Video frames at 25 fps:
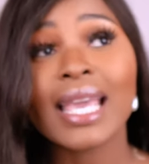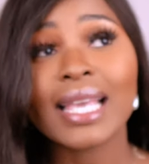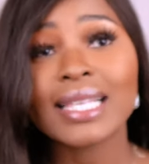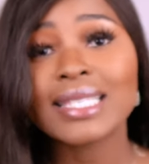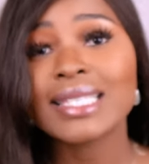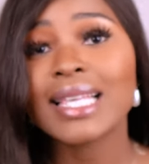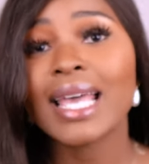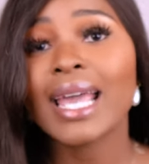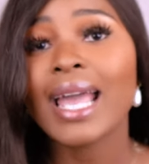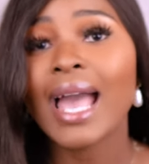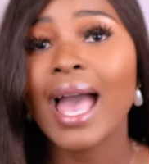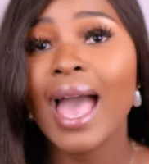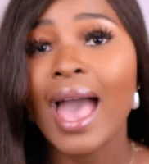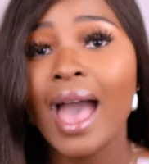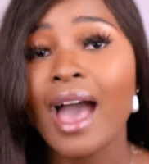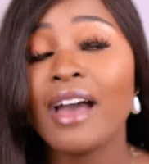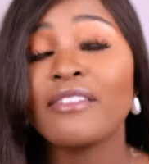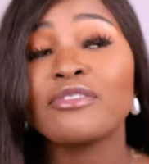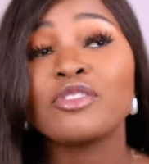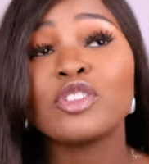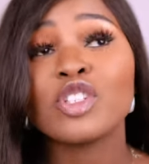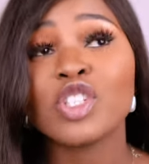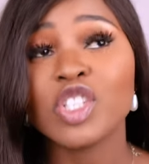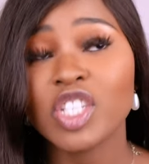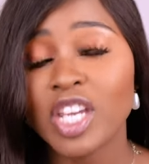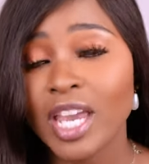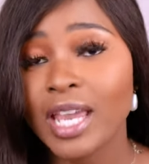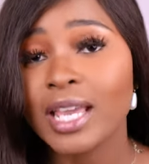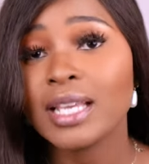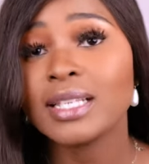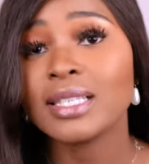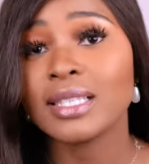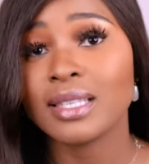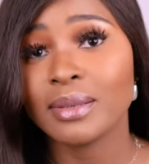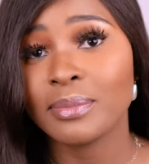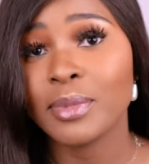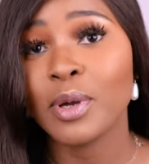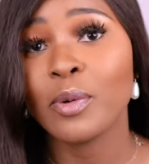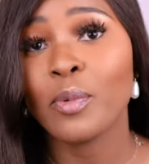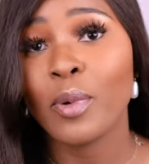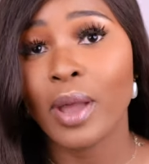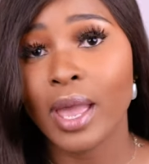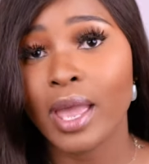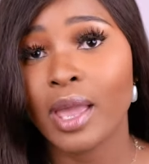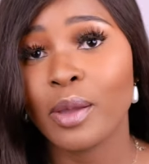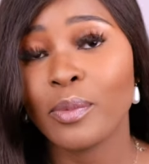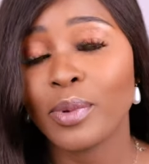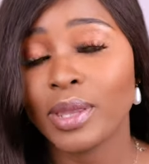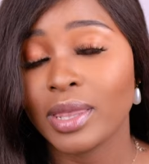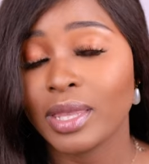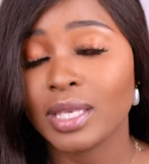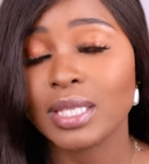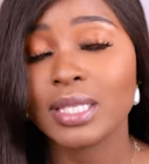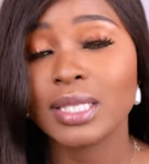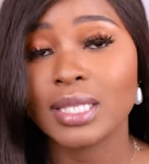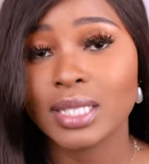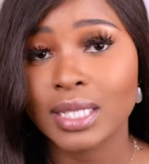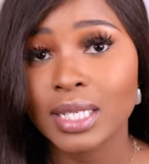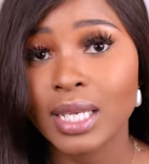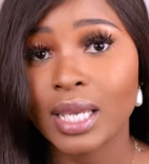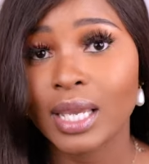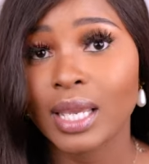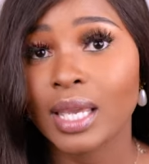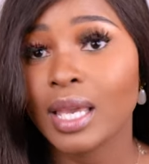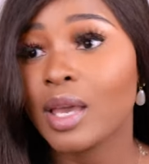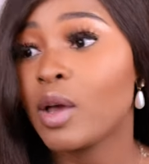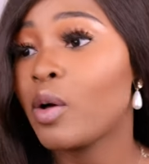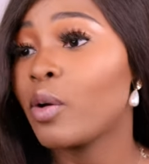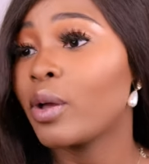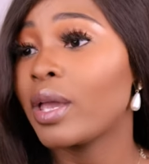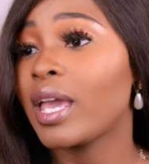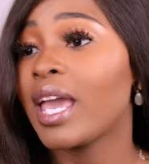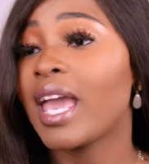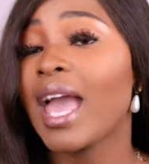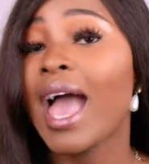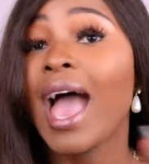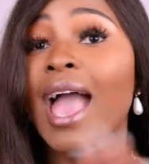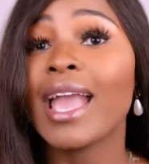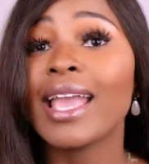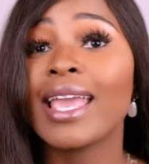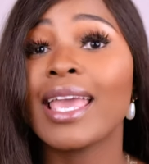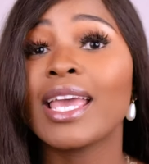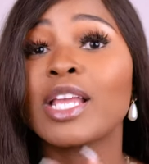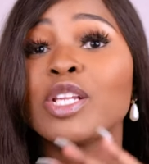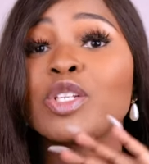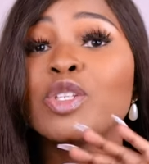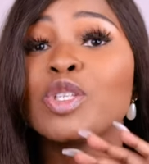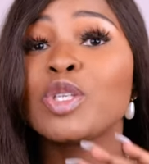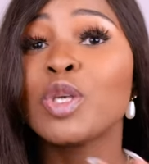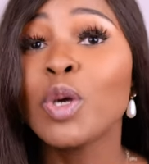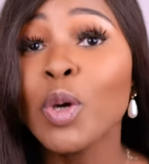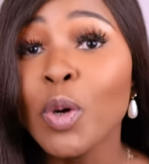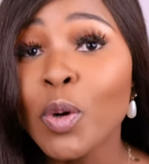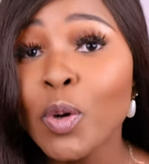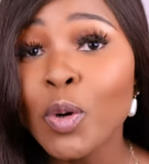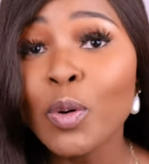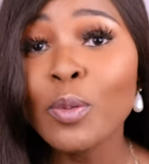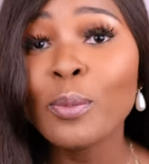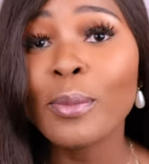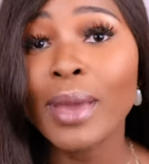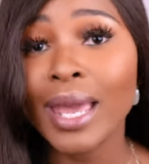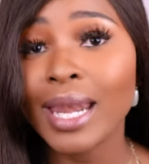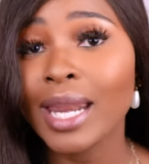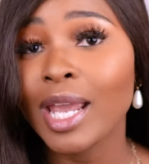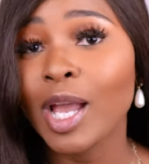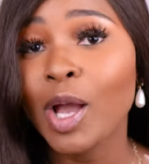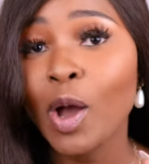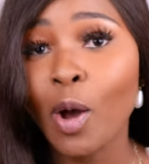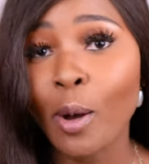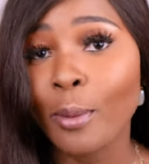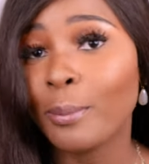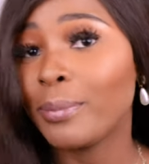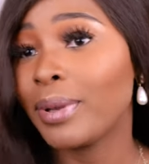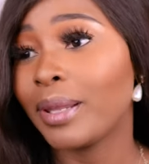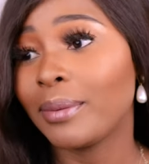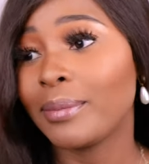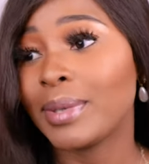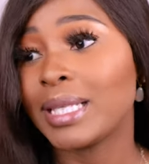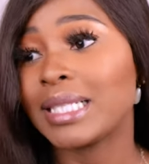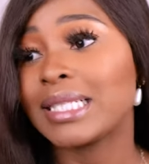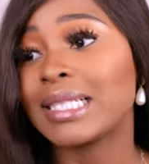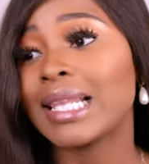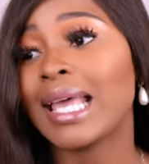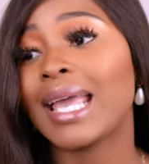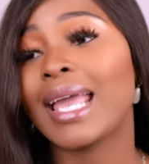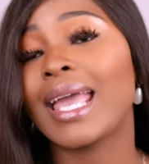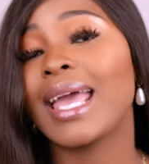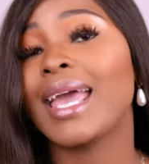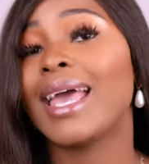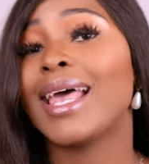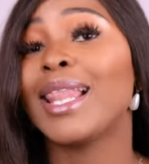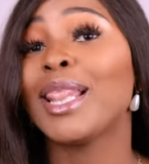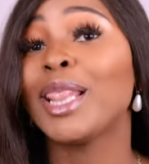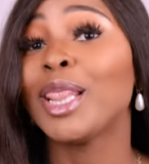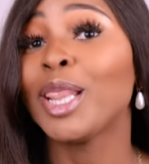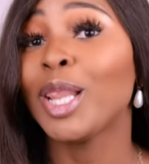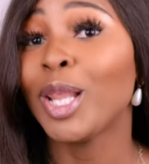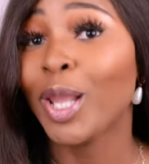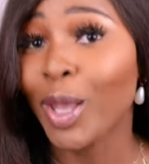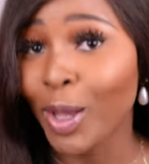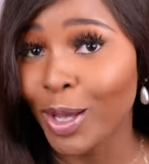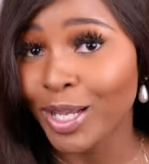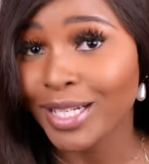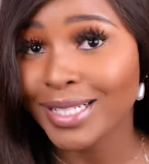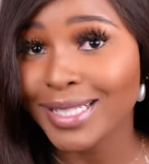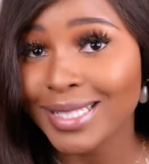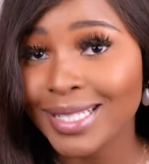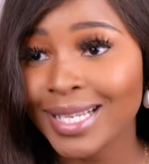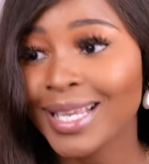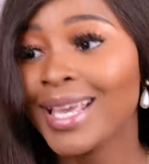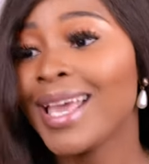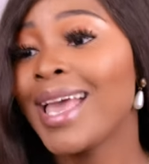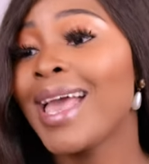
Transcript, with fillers: It's like I have to chase them away with a stick. Okay, I get too many compliments, like a lot.